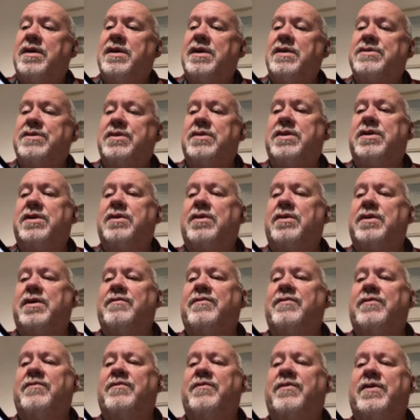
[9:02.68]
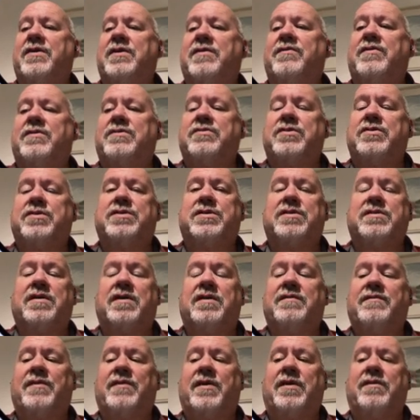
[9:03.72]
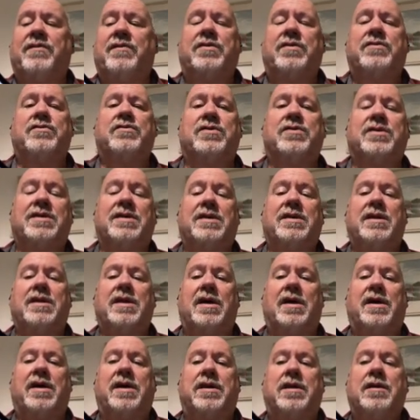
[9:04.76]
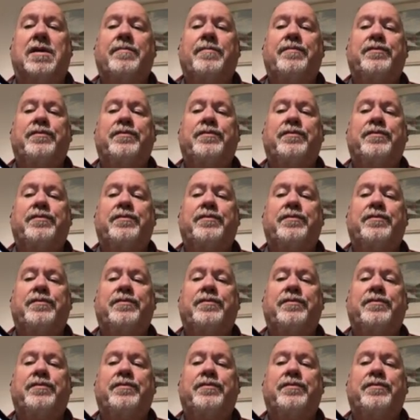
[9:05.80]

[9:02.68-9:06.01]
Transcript: has only gone up from 500 to 509